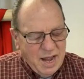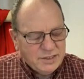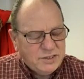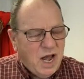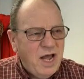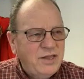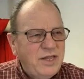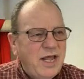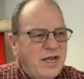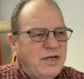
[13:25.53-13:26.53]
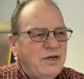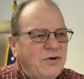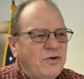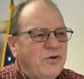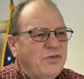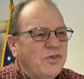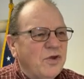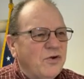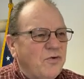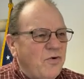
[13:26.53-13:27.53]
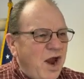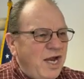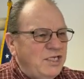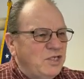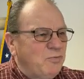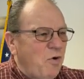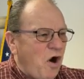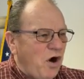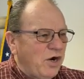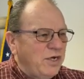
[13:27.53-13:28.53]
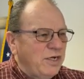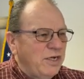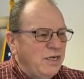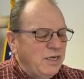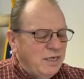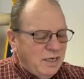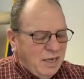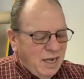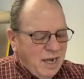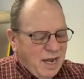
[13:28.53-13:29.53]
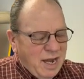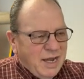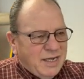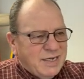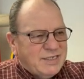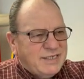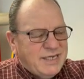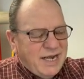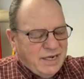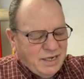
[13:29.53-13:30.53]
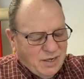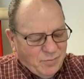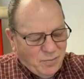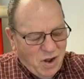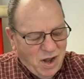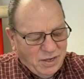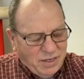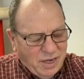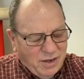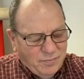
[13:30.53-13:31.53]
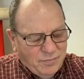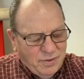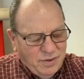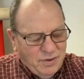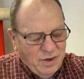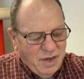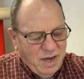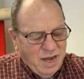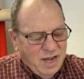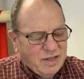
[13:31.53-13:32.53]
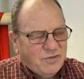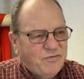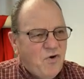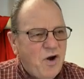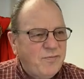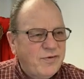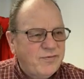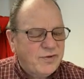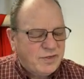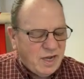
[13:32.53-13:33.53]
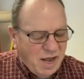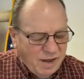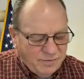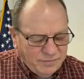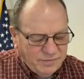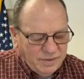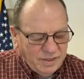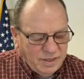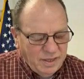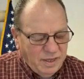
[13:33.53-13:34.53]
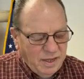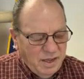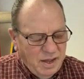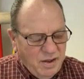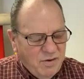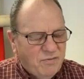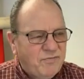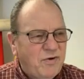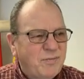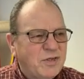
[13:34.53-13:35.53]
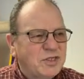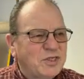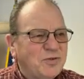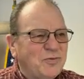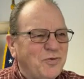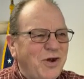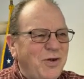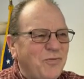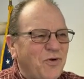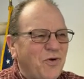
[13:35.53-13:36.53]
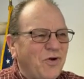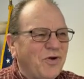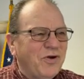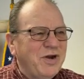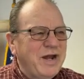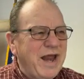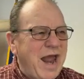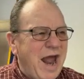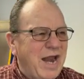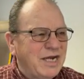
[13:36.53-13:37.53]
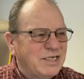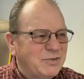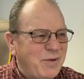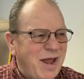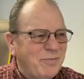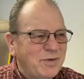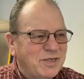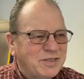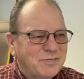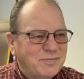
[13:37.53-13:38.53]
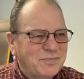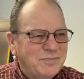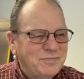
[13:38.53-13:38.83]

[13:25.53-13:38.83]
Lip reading: and taught that the Christ part descended upon him in the form of a dove from the supreme ruler at his baptism.